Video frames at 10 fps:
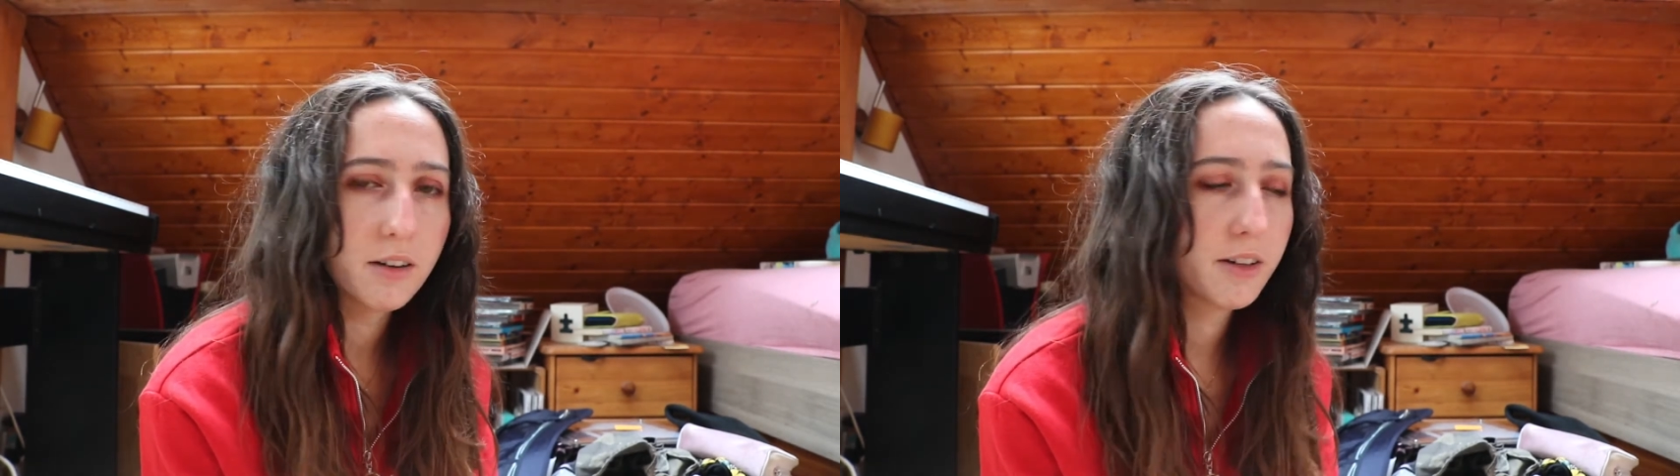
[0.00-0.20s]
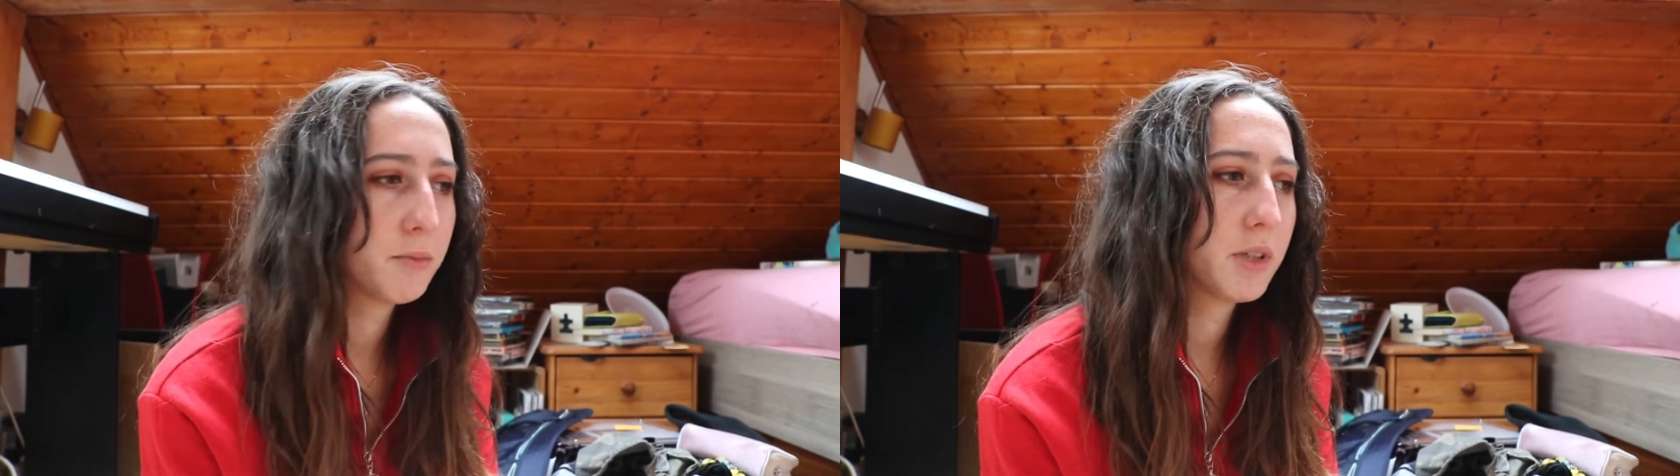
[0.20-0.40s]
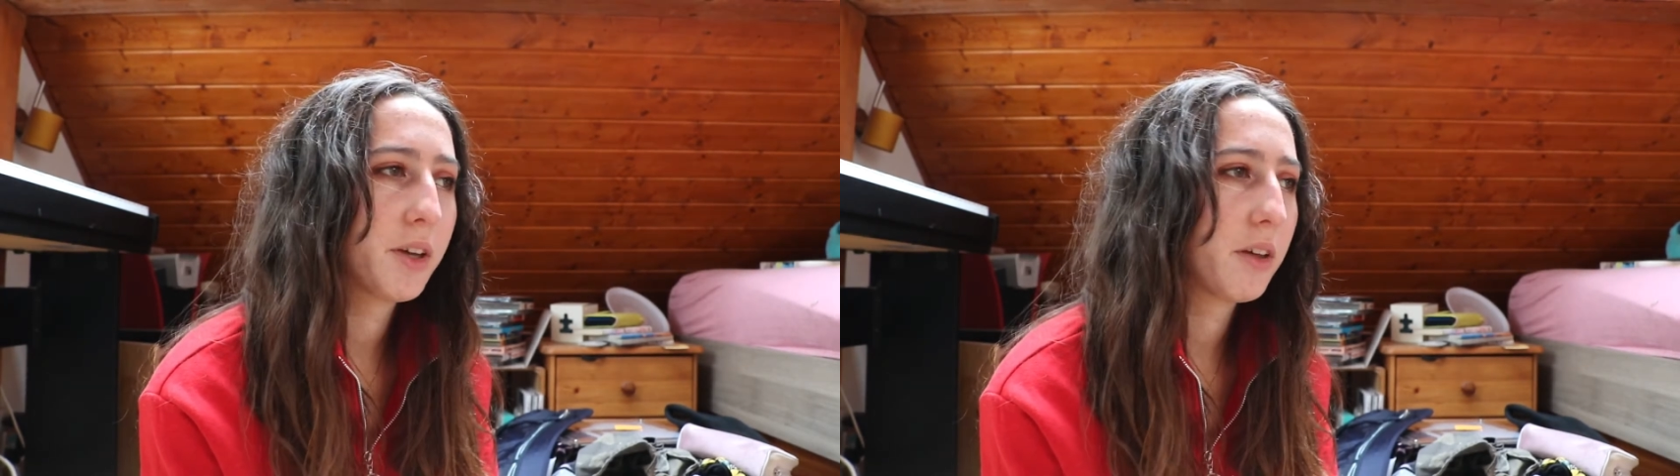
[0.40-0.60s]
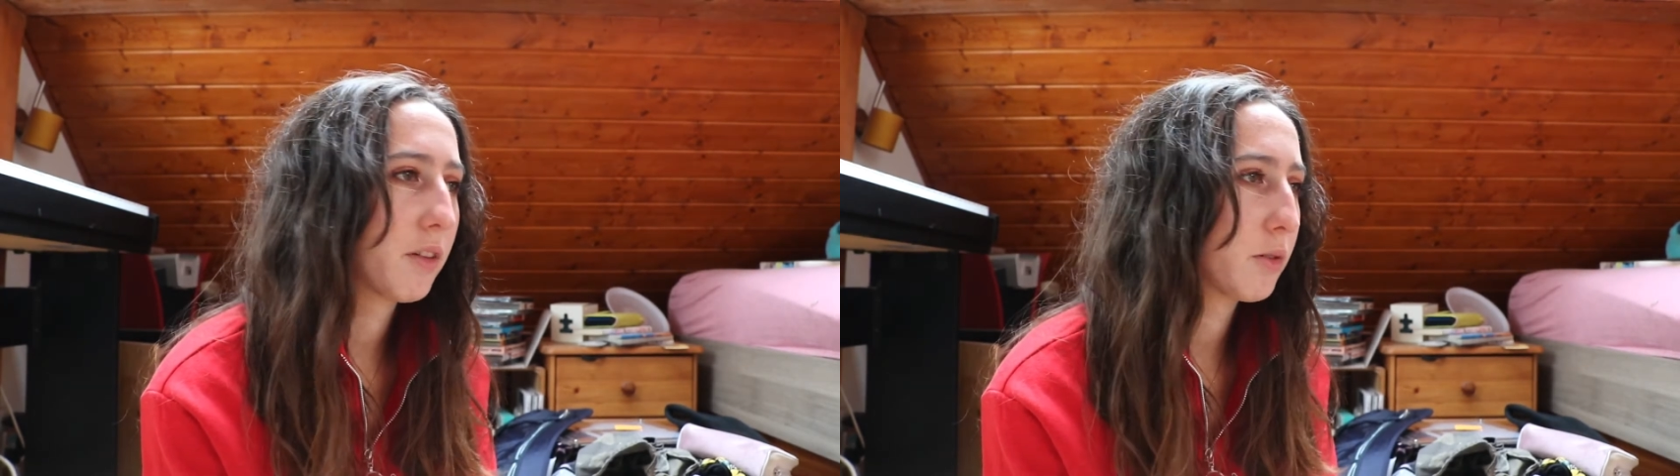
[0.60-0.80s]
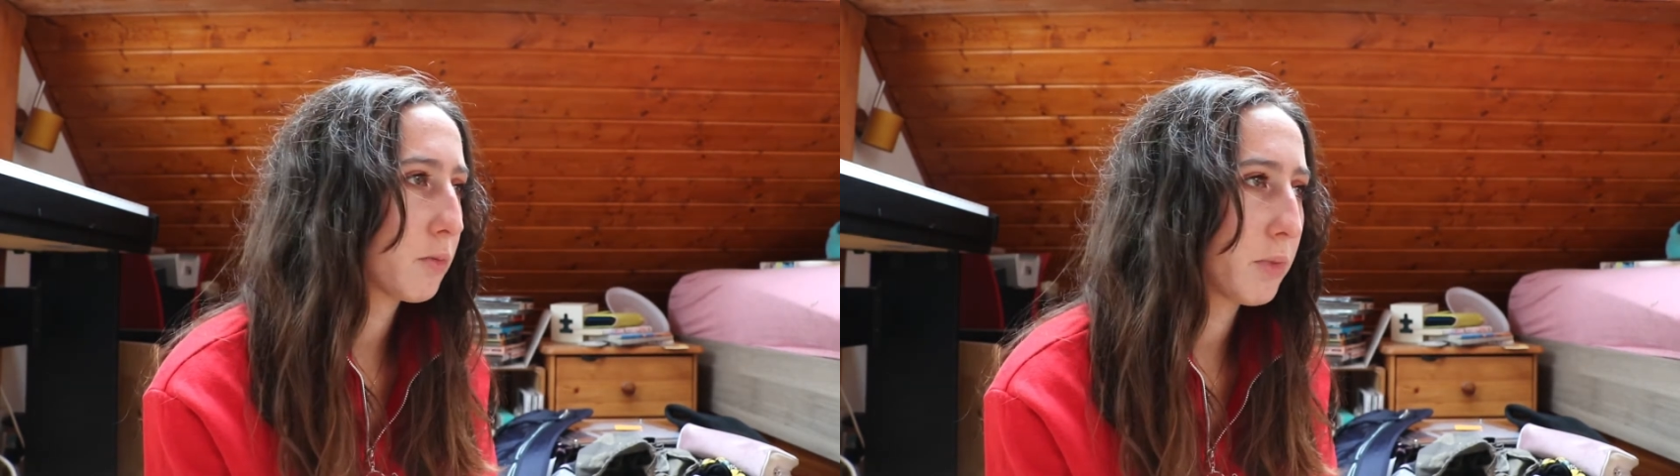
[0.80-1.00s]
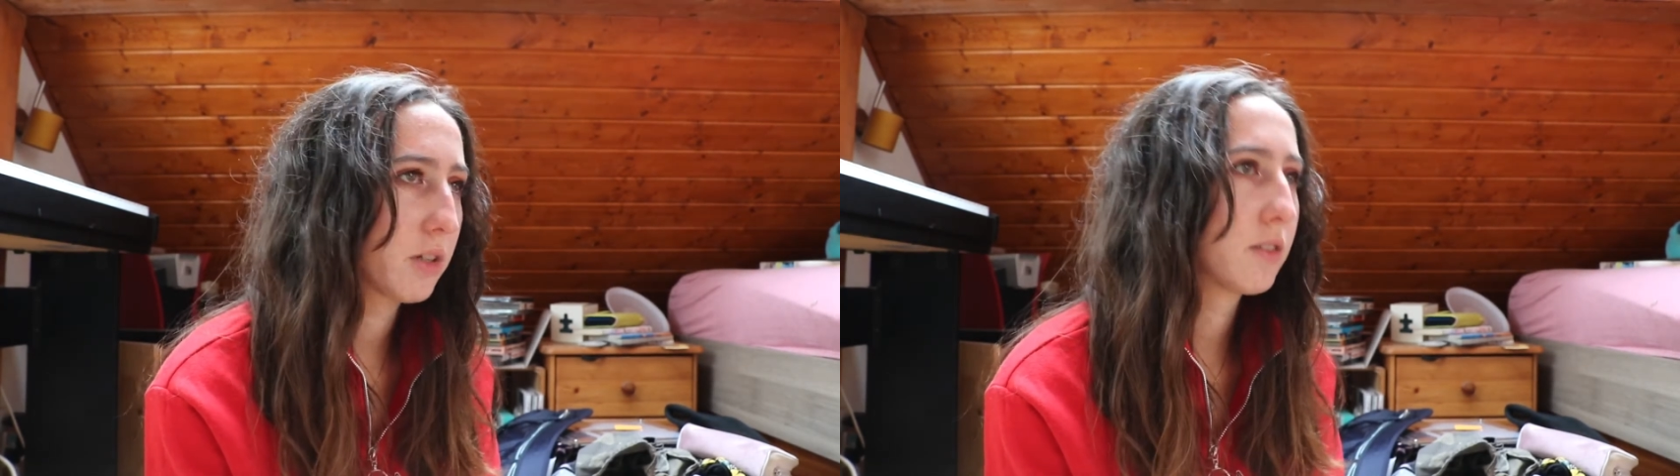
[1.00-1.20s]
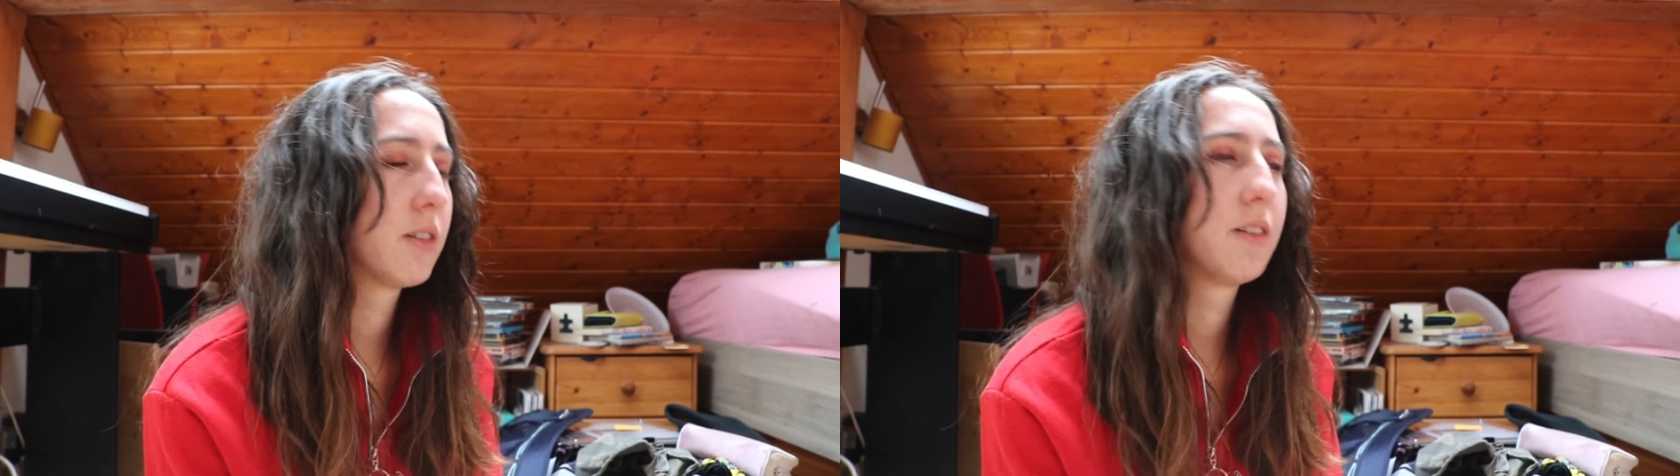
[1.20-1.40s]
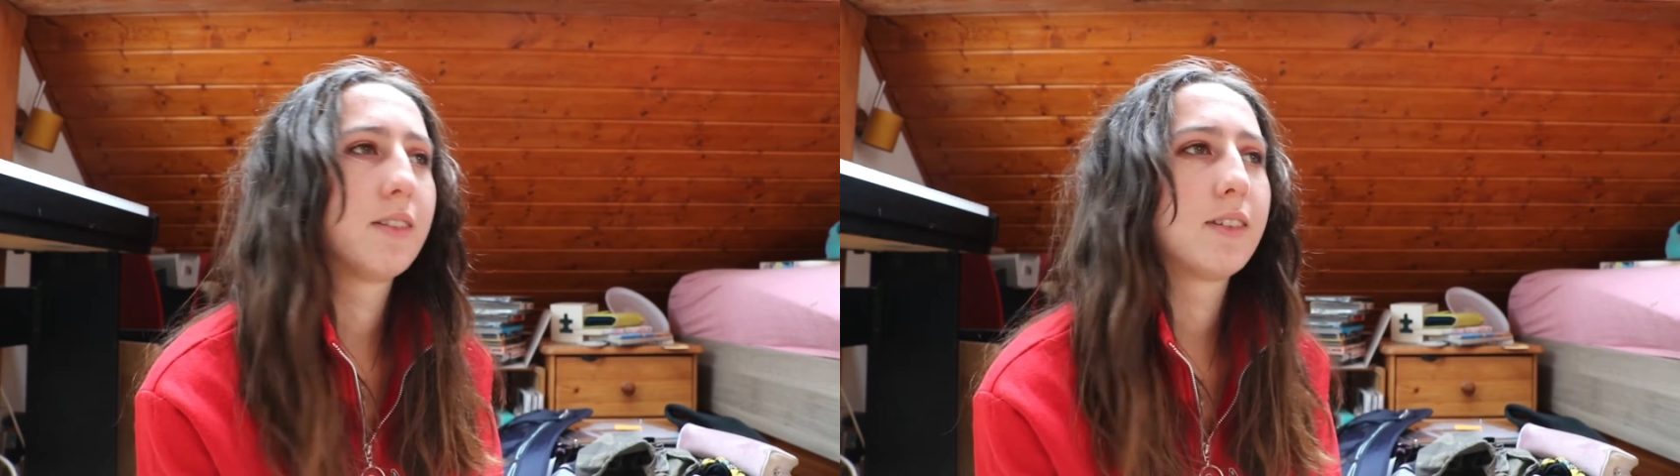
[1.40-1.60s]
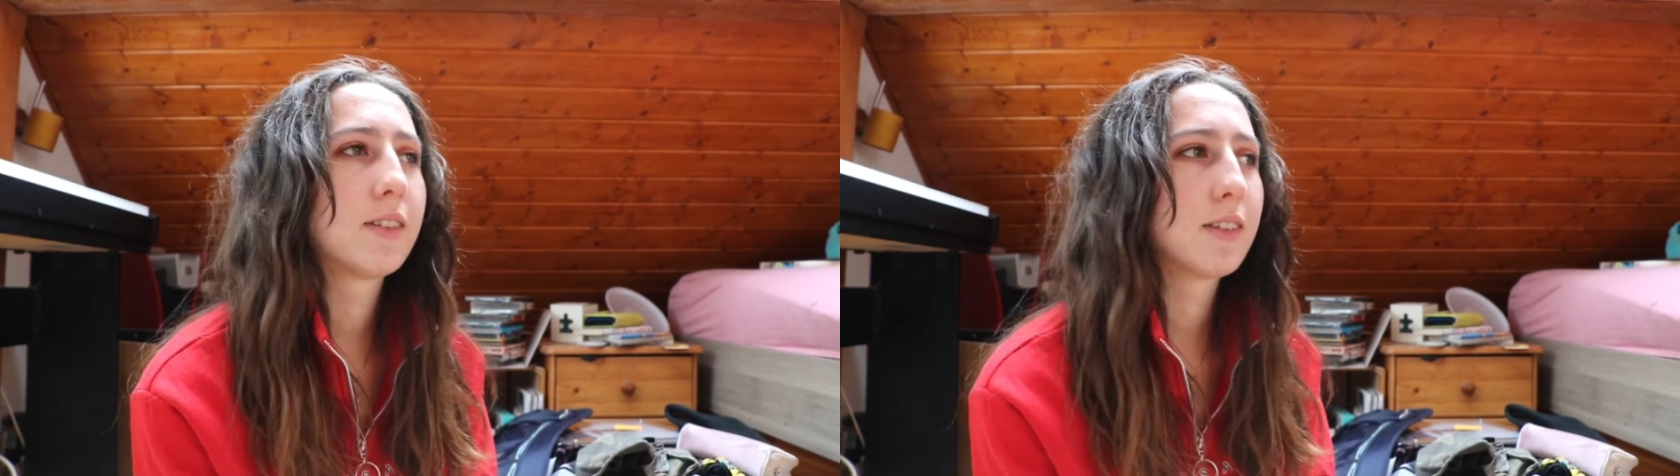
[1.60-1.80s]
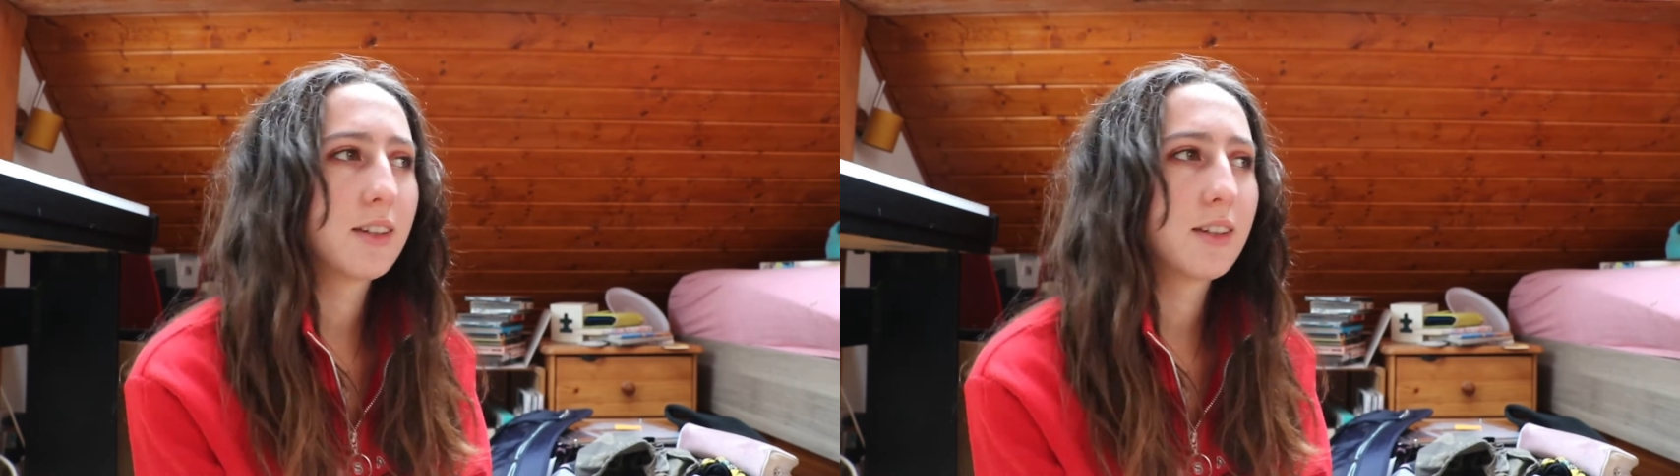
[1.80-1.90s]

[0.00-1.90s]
I'm taking those medicines,